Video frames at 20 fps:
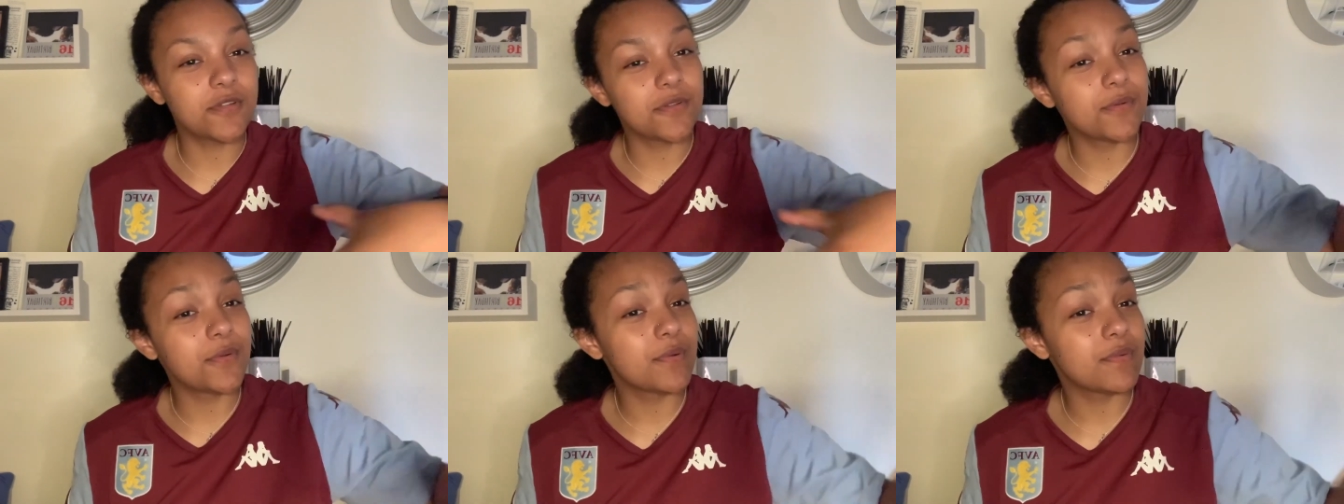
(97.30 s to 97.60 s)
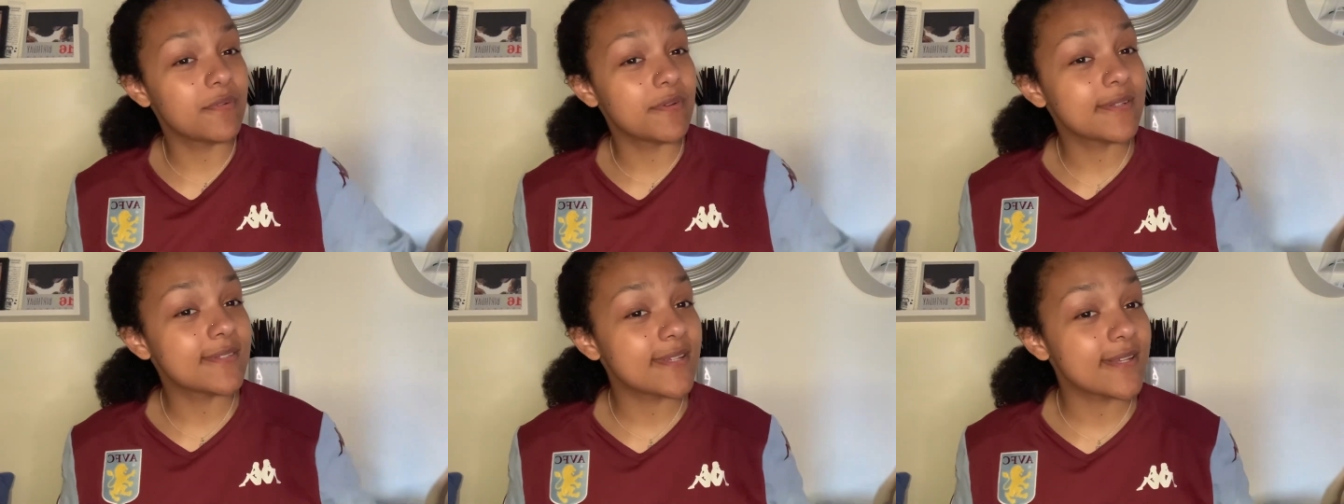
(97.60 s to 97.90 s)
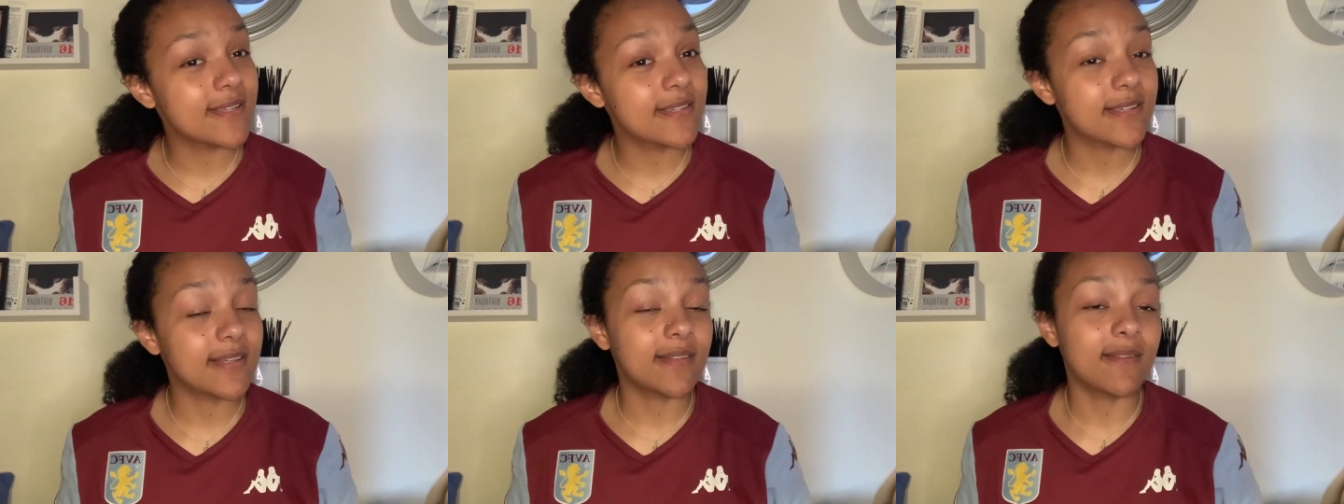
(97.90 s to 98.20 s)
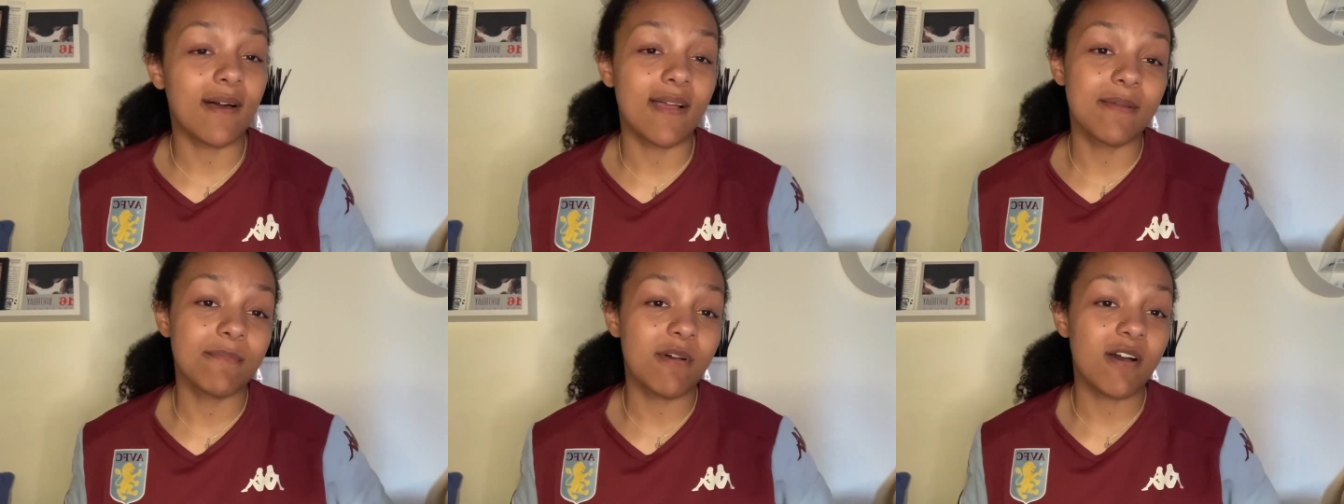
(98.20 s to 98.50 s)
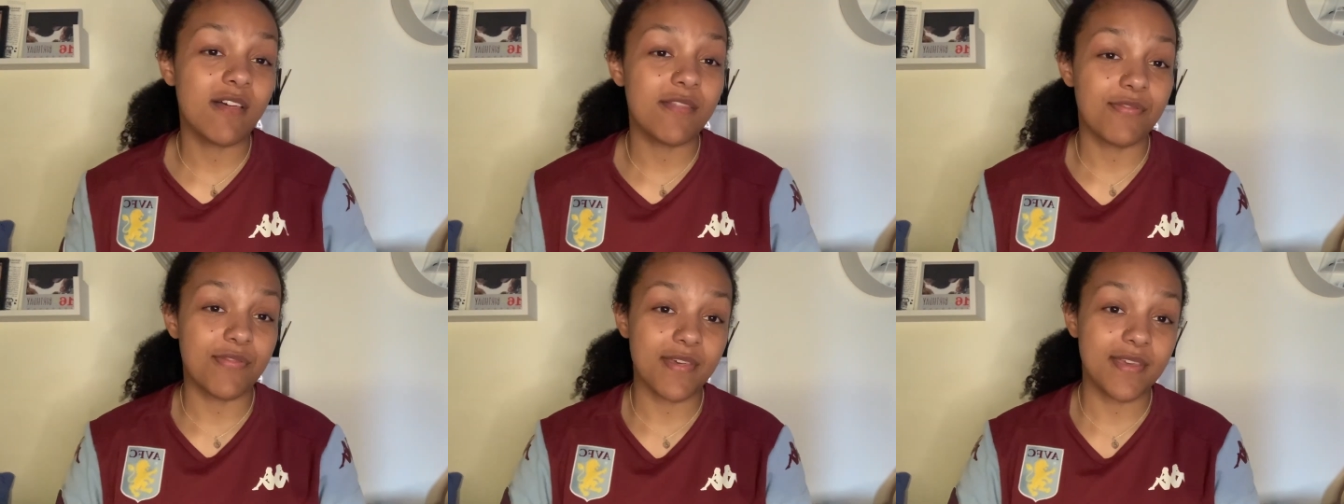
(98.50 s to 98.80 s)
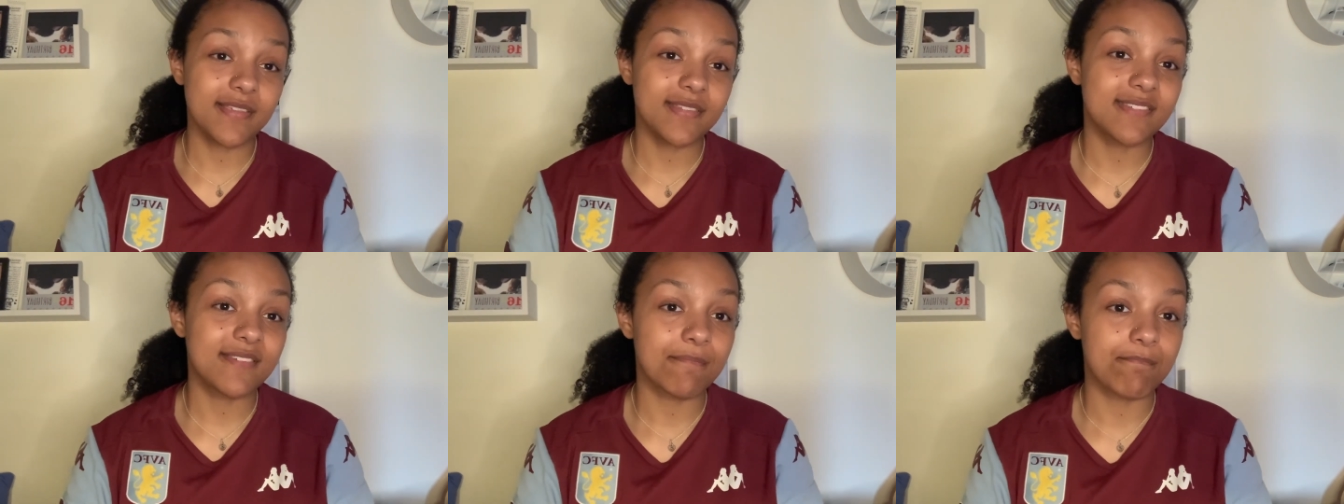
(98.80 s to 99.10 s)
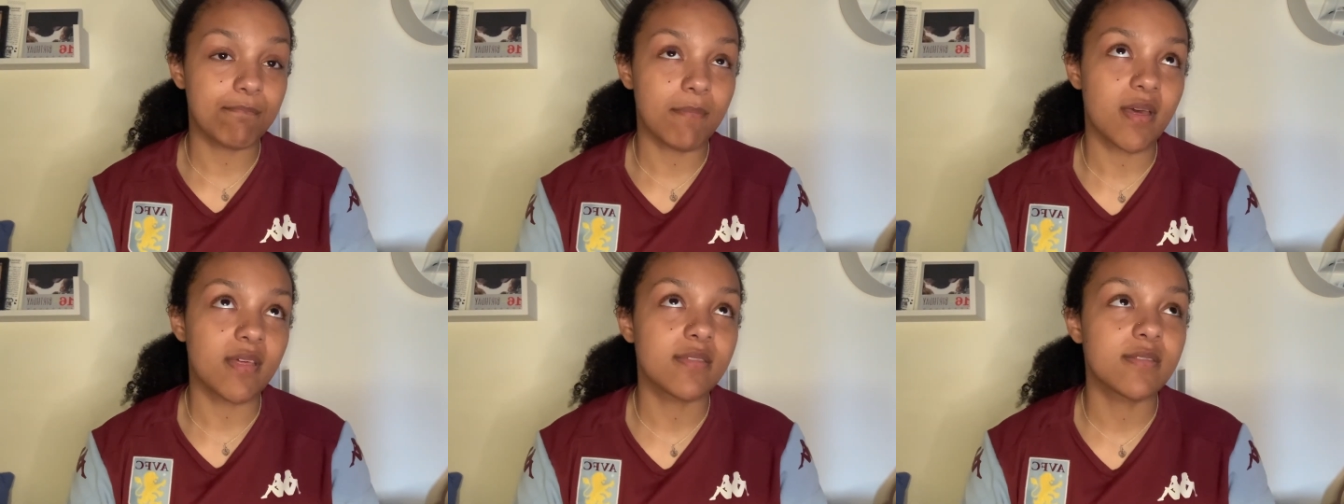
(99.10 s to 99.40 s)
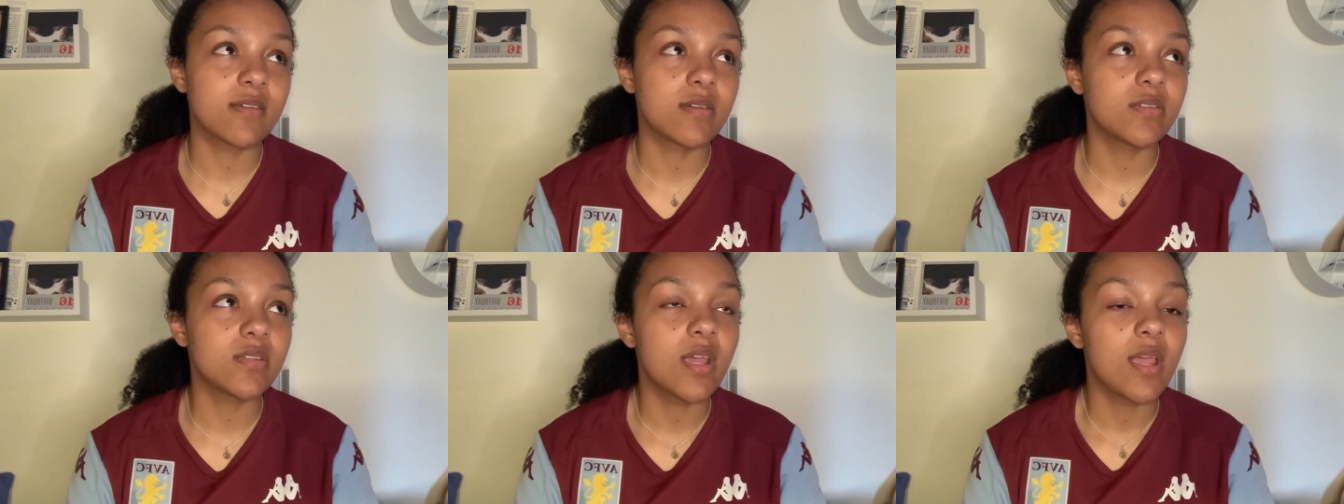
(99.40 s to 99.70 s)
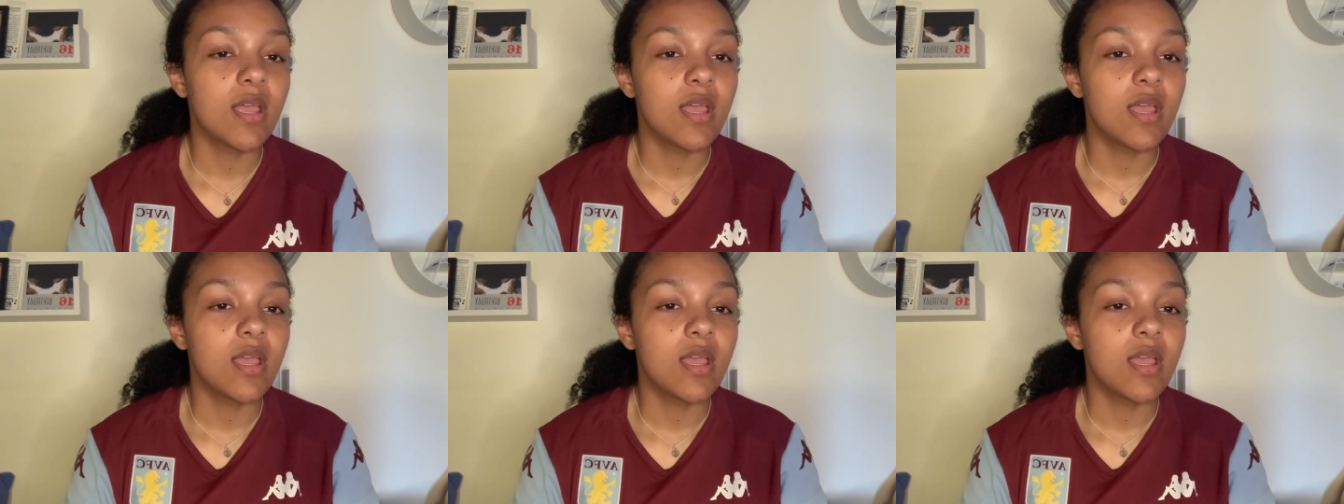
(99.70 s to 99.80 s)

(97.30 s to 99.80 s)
another disclaimer, this method